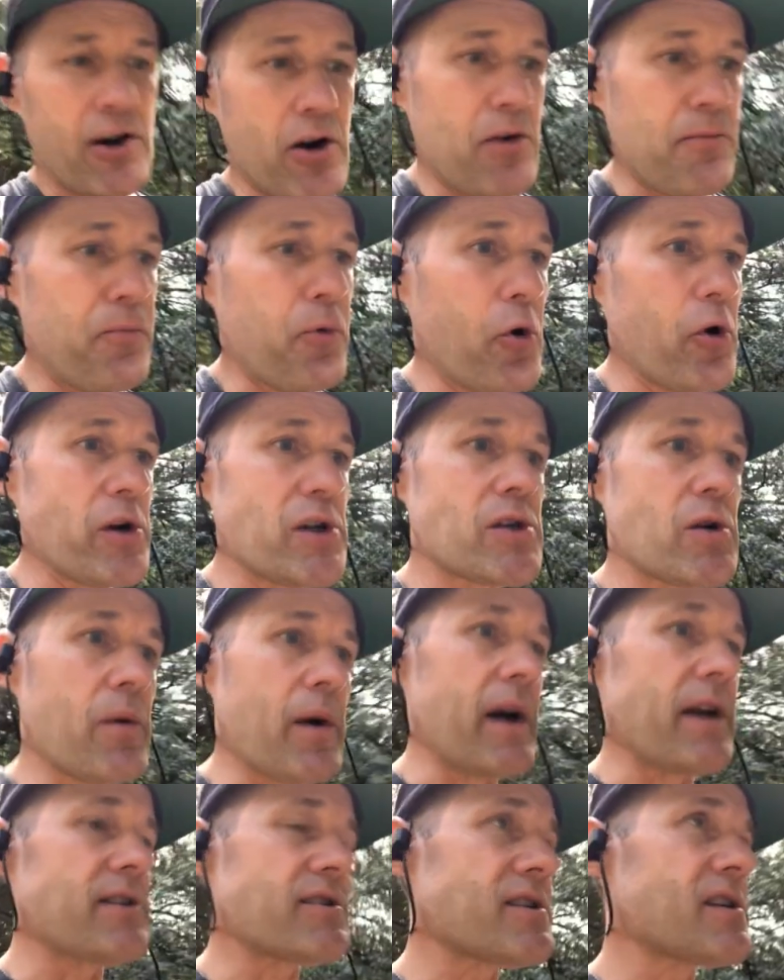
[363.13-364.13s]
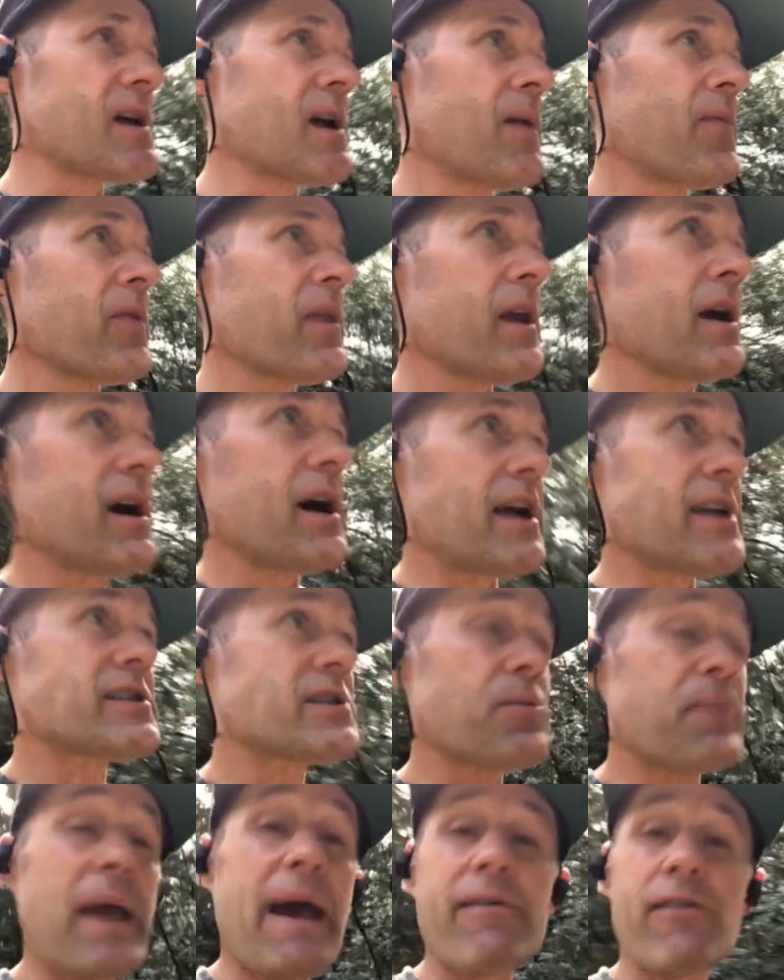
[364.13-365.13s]
are important to us,
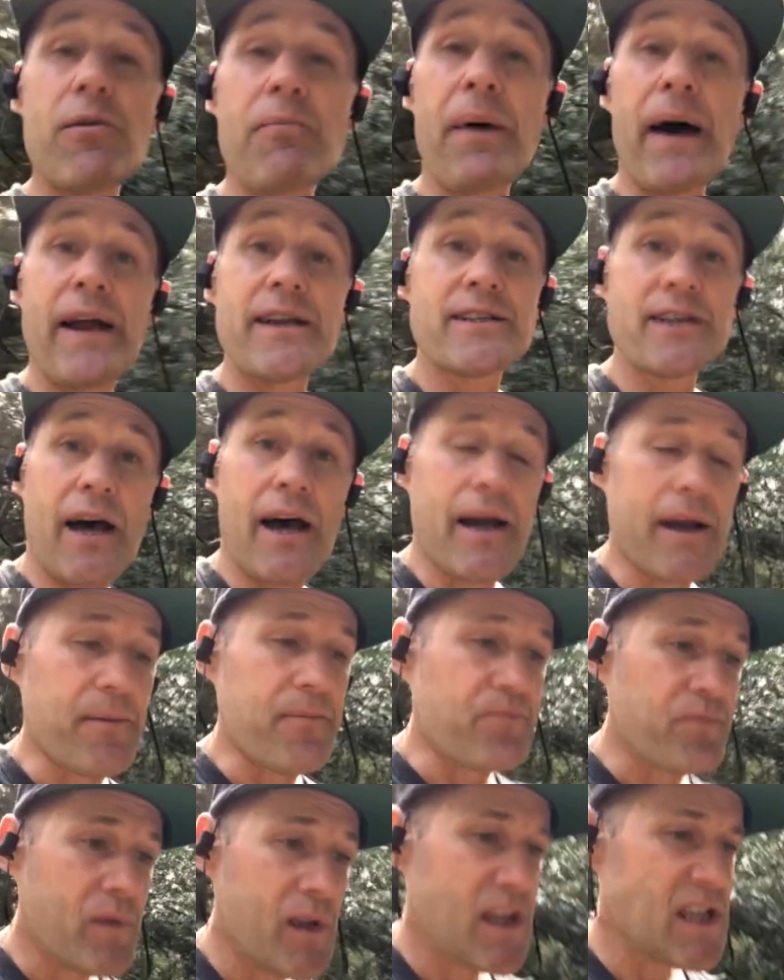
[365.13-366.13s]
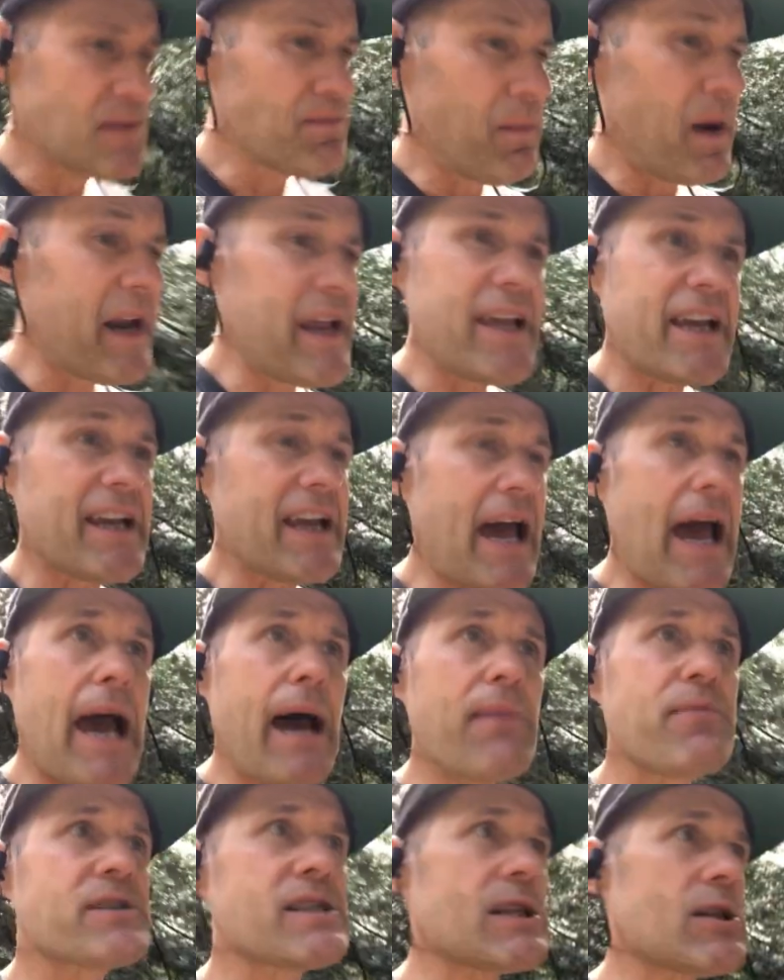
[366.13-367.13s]
to be able to buy time, because money can
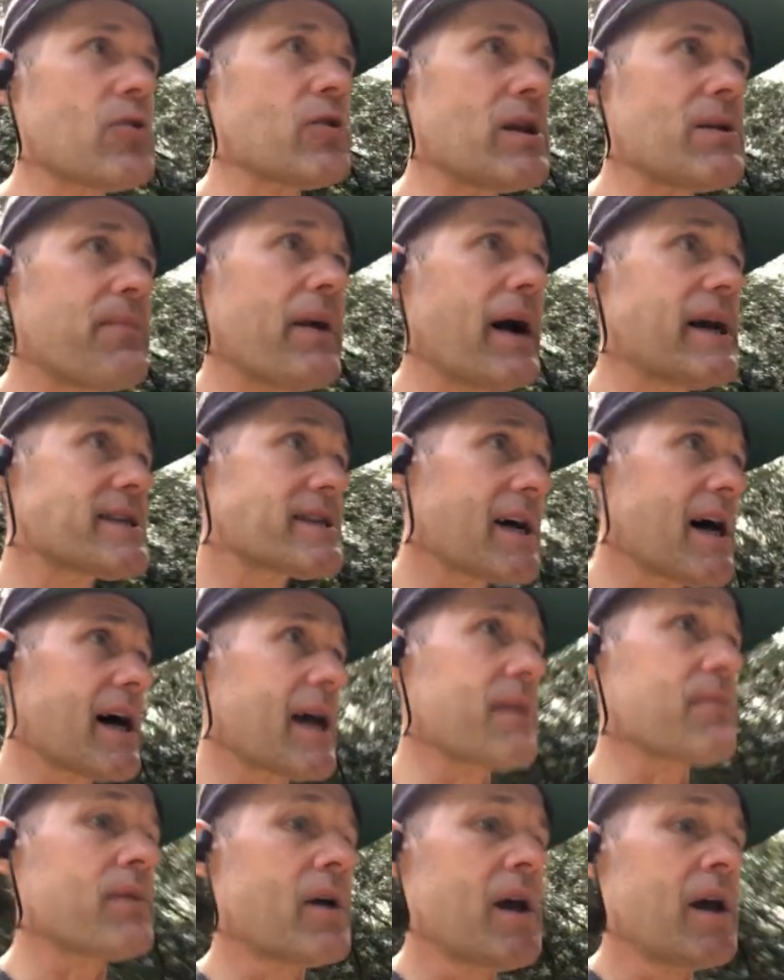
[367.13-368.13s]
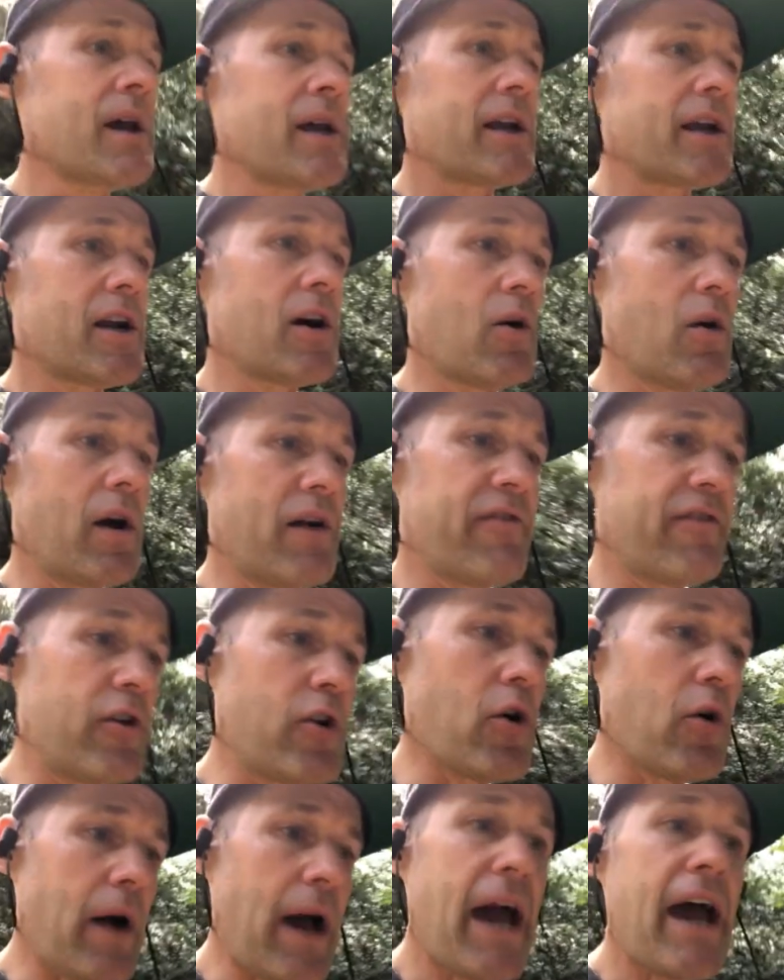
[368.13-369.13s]
absolutely buy time. You know, if you
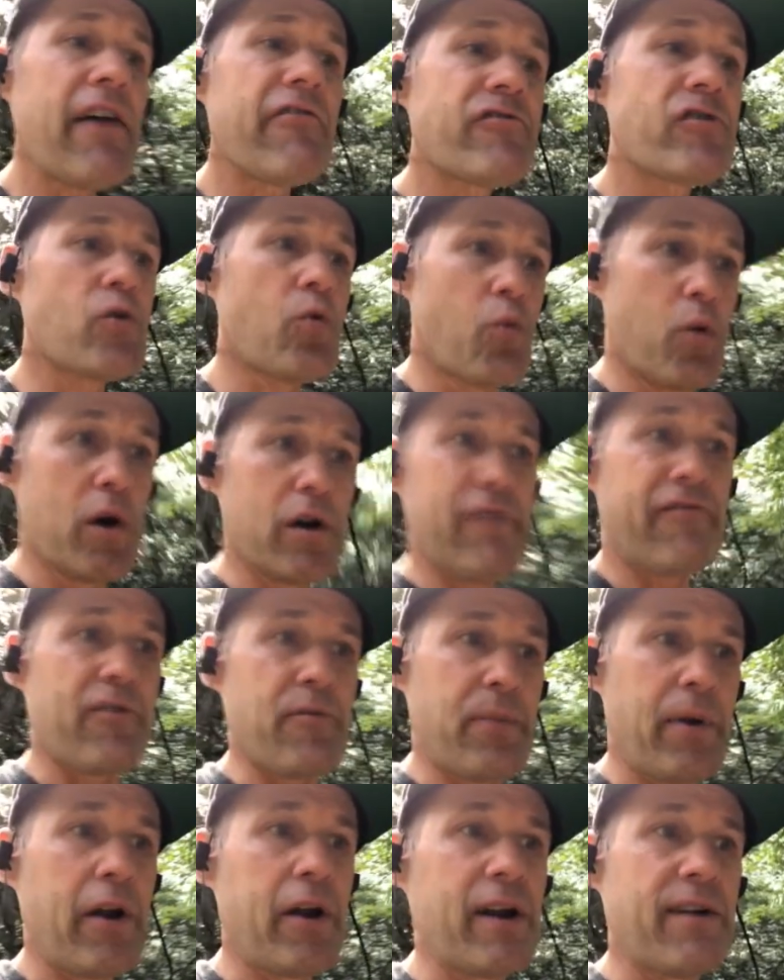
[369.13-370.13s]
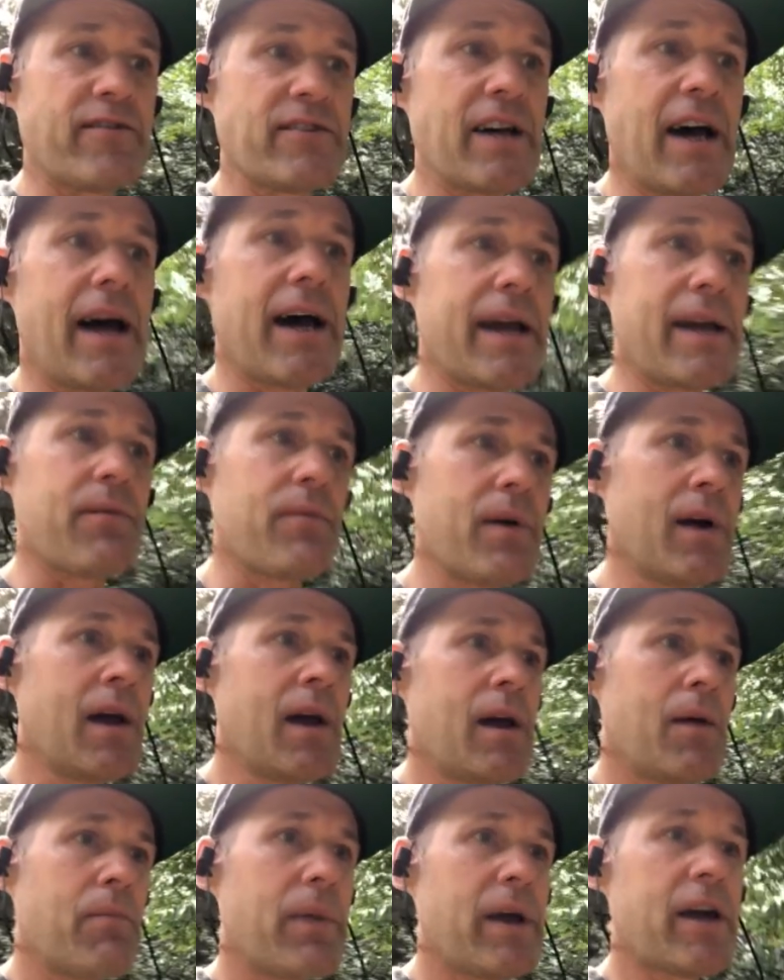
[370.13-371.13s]
don't have to work for a period of time
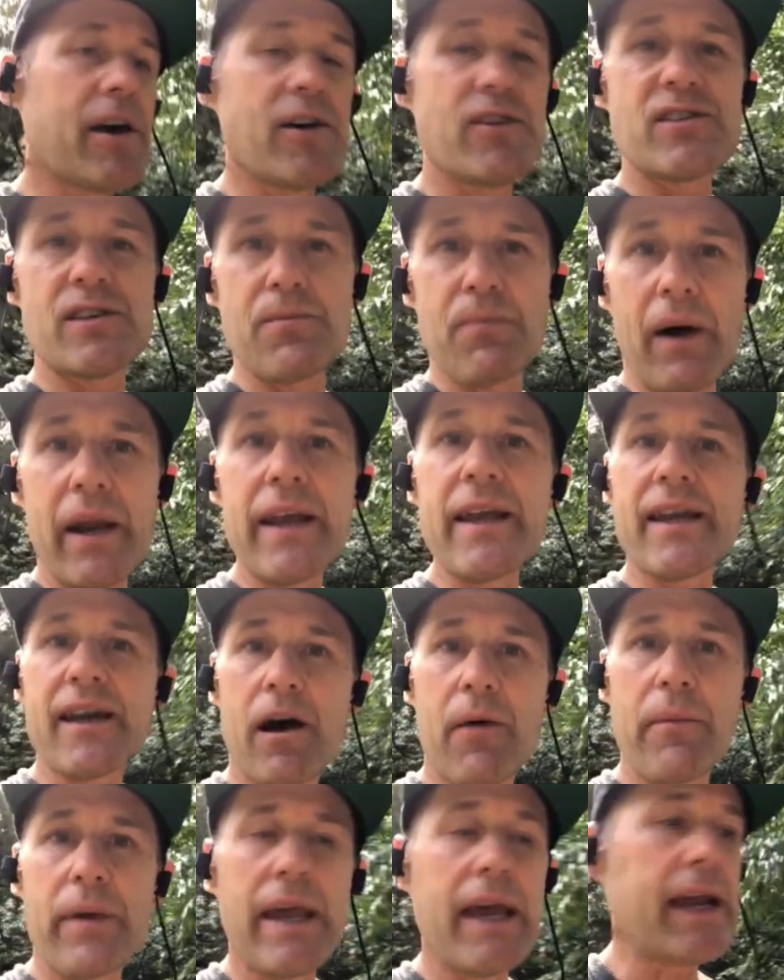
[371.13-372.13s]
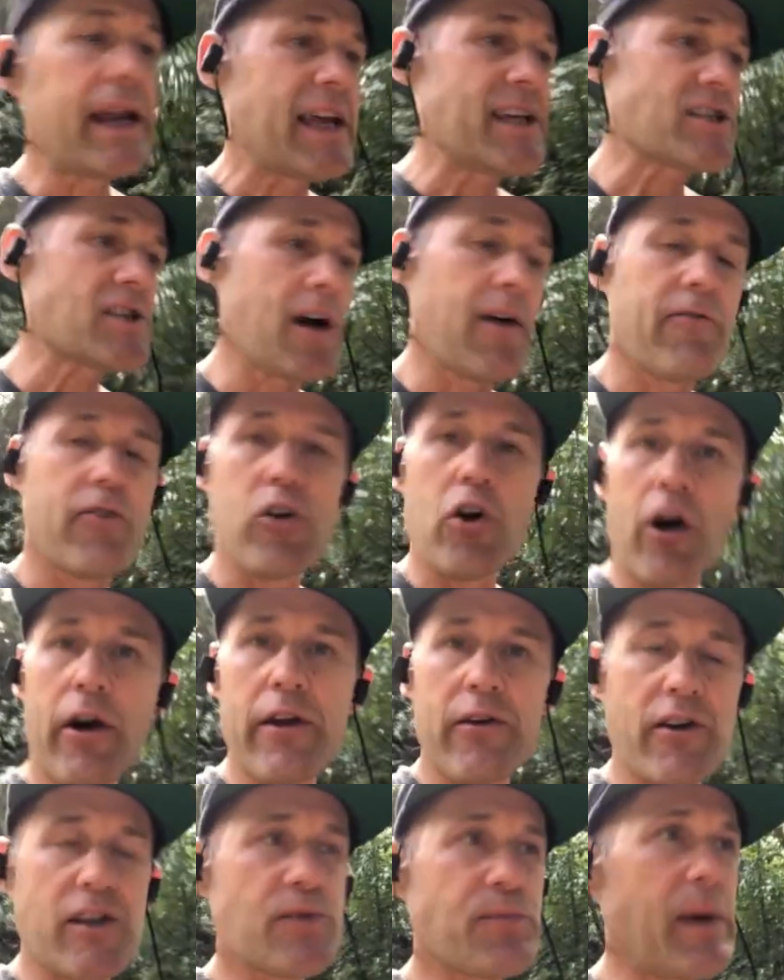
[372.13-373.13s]
because the money coming in has covered all
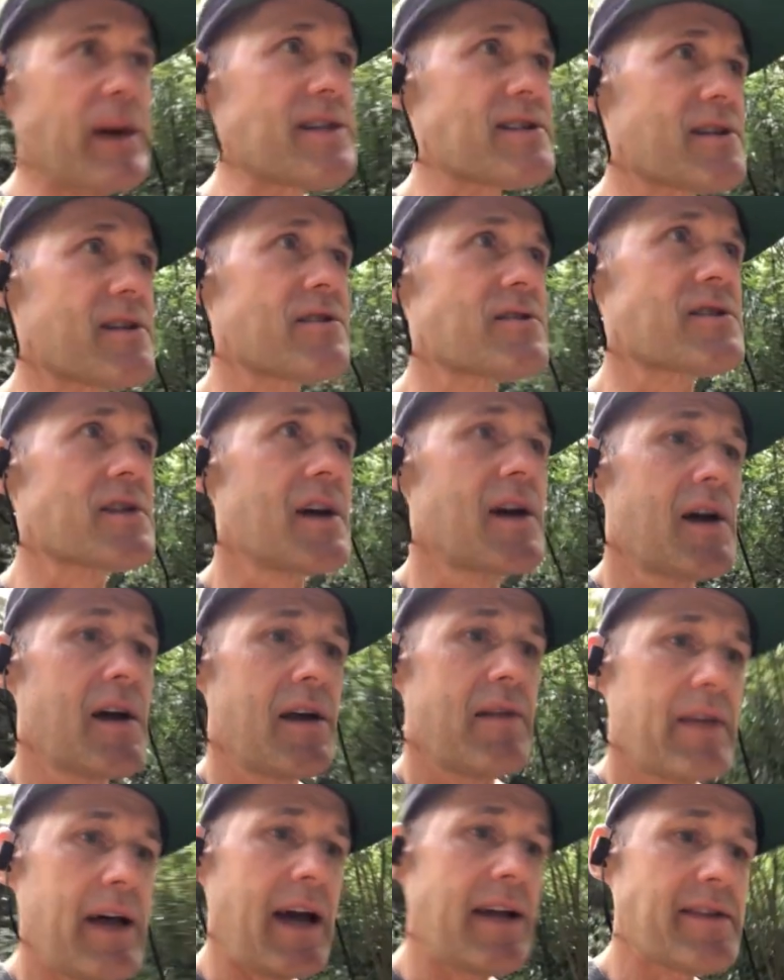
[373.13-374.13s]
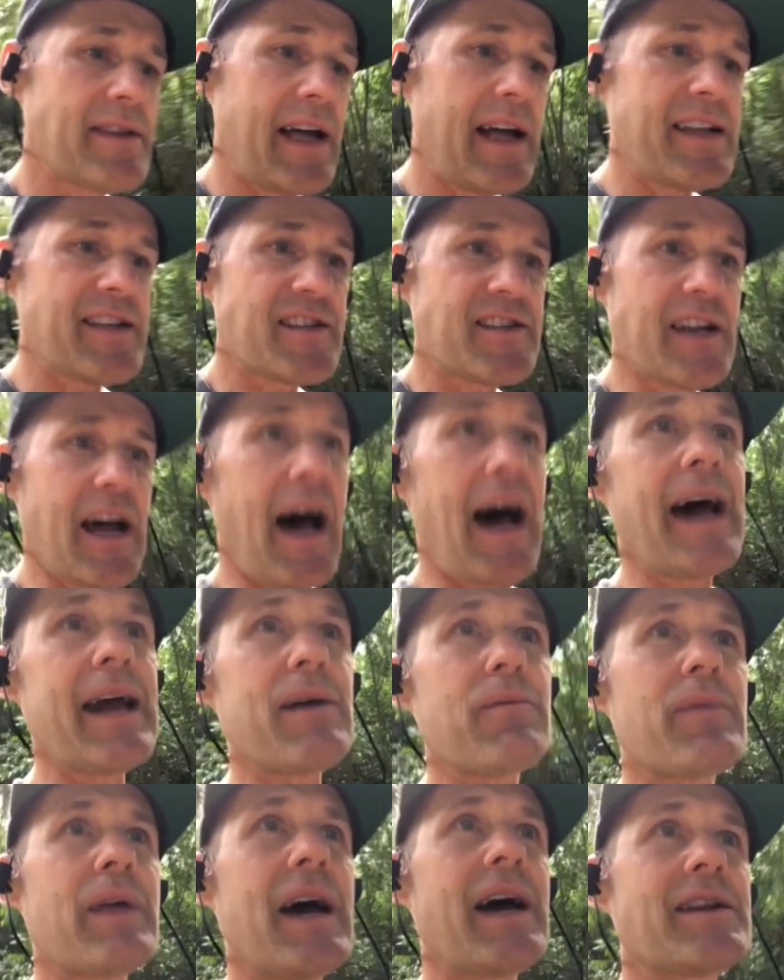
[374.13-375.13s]
your expenses, that's
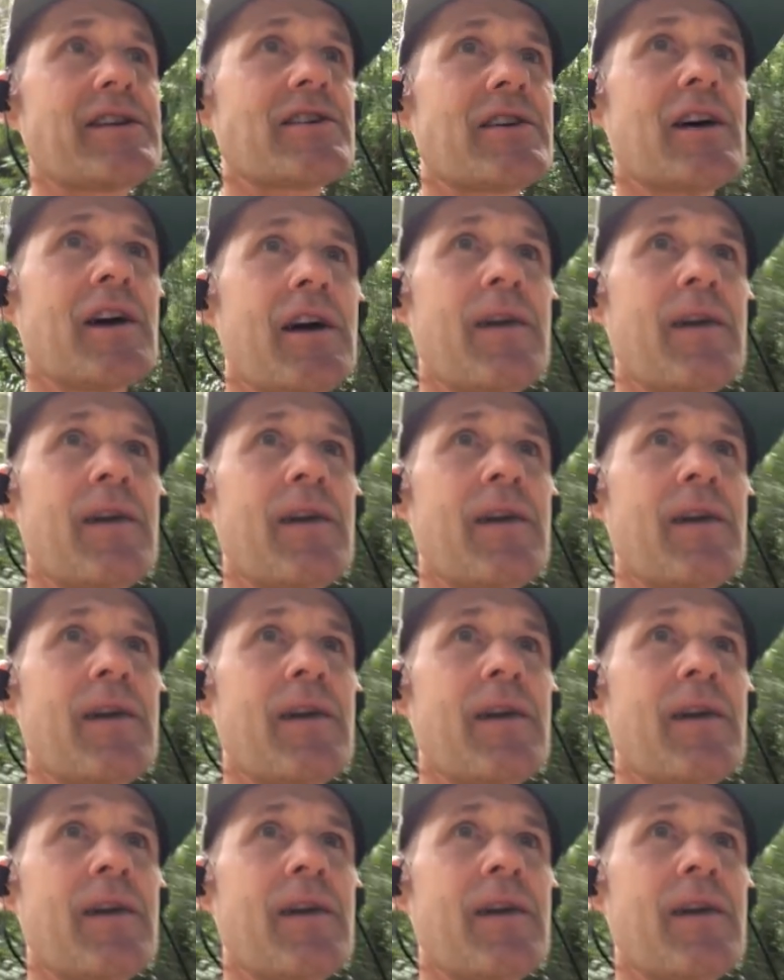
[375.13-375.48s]
time that